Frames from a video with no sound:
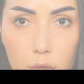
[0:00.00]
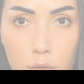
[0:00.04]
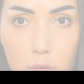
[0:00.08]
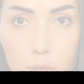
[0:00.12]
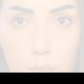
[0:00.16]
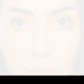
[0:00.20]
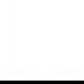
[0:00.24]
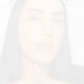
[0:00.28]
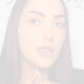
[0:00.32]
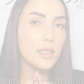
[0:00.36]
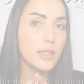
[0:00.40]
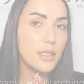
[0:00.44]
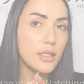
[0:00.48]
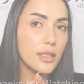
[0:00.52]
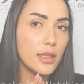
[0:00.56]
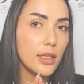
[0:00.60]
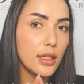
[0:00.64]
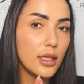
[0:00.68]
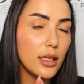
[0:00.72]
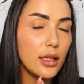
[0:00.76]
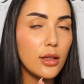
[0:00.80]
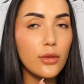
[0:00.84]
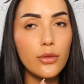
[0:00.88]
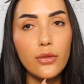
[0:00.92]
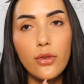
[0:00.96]
And this is
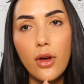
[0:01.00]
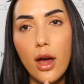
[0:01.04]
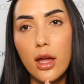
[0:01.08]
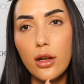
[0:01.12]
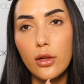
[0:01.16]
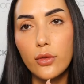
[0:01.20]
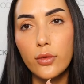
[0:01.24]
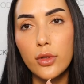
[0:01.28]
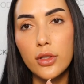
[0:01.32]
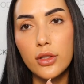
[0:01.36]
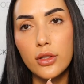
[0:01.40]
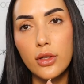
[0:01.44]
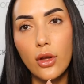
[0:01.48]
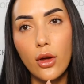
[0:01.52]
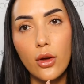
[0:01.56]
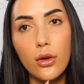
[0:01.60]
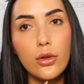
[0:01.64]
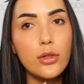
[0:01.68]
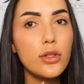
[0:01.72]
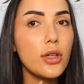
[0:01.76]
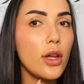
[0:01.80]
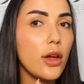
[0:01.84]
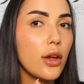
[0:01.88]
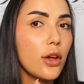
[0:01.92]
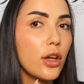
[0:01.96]
the final
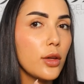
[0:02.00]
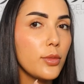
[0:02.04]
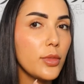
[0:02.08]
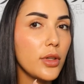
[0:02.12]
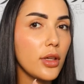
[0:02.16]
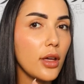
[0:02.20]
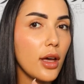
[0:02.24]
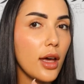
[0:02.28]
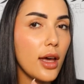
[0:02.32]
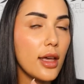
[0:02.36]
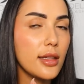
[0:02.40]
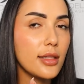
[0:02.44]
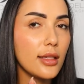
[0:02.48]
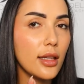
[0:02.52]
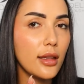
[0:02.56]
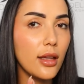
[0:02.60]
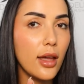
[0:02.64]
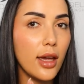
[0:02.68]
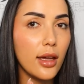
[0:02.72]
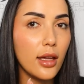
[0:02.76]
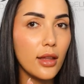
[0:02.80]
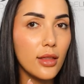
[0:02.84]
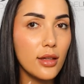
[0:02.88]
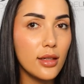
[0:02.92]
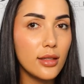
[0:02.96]
result. I hope you guys
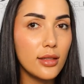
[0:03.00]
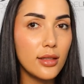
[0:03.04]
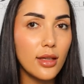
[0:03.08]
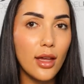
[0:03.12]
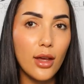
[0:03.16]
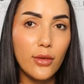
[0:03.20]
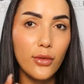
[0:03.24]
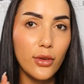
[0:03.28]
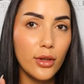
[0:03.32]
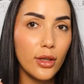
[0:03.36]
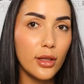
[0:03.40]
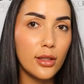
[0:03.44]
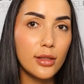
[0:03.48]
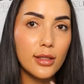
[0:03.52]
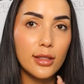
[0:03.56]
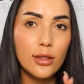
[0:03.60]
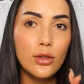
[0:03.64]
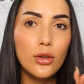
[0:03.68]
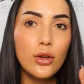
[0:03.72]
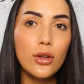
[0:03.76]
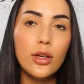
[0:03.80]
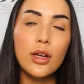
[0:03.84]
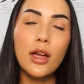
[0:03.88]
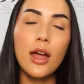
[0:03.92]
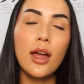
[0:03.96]
like this effortless
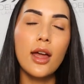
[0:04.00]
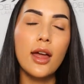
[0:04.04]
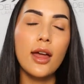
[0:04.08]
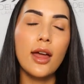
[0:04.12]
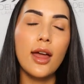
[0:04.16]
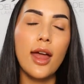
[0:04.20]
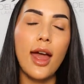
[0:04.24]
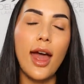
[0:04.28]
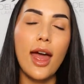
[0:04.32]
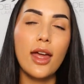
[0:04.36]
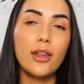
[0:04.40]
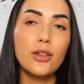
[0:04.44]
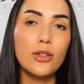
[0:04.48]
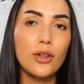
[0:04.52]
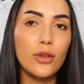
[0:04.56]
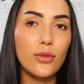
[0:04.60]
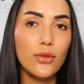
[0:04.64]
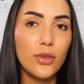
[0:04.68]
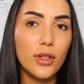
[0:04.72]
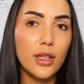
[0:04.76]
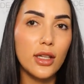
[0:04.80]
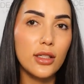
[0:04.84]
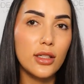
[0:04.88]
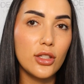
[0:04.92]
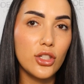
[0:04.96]
look, and don't
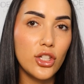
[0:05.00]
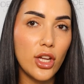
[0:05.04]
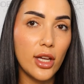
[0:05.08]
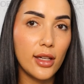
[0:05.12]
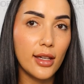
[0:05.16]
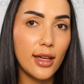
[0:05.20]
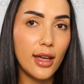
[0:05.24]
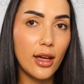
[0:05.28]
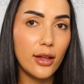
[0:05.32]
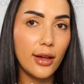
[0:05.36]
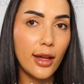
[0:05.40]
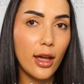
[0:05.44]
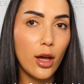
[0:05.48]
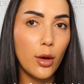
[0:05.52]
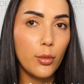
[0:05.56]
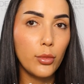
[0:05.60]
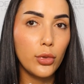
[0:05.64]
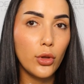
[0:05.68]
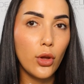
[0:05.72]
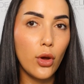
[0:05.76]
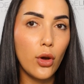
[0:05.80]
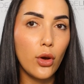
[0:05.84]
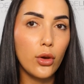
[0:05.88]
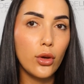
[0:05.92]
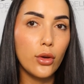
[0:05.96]
forget to check out our
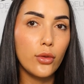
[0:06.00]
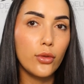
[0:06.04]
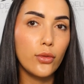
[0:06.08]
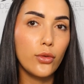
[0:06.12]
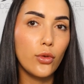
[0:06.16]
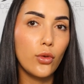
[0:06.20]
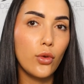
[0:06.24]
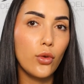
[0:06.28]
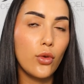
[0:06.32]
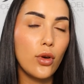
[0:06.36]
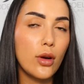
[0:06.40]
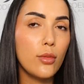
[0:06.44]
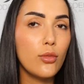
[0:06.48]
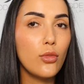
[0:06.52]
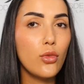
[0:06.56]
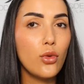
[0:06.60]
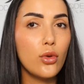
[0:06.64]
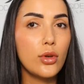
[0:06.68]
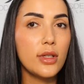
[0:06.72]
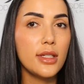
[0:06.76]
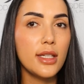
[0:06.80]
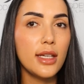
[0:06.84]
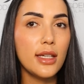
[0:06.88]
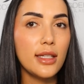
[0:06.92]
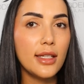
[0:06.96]
blog for
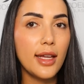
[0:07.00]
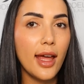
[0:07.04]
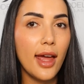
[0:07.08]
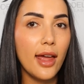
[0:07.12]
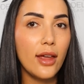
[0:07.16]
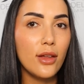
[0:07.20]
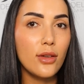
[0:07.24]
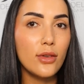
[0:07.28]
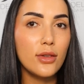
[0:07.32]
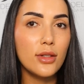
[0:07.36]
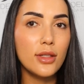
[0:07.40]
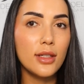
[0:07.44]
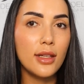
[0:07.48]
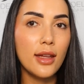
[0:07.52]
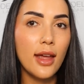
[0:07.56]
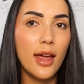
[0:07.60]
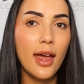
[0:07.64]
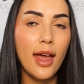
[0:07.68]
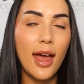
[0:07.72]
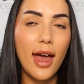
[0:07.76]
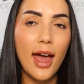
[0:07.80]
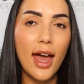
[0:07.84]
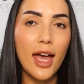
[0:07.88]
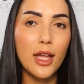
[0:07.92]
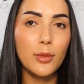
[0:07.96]
more details,
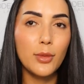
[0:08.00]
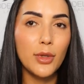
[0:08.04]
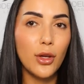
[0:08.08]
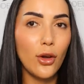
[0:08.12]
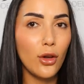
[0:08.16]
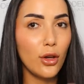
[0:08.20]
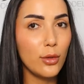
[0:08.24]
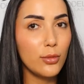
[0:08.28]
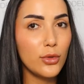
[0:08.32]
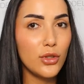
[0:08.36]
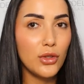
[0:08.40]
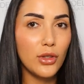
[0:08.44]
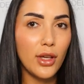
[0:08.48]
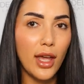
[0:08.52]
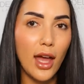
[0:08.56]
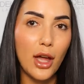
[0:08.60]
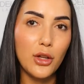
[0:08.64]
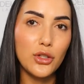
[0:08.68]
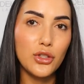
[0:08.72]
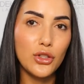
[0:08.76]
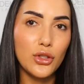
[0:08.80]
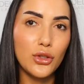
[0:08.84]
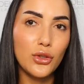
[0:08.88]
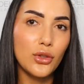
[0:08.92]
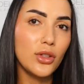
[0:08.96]
and we hope to
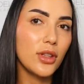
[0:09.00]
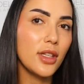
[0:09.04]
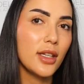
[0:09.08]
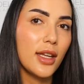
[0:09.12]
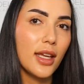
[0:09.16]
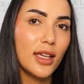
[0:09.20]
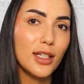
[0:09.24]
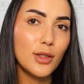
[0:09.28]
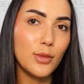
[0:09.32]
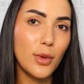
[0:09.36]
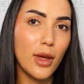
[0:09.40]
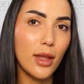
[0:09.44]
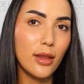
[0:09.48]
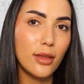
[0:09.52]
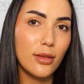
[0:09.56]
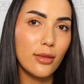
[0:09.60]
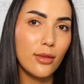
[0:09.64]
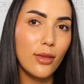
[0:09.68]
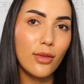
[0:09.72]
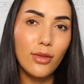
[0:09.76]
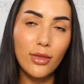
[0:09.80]
catch you in the next one.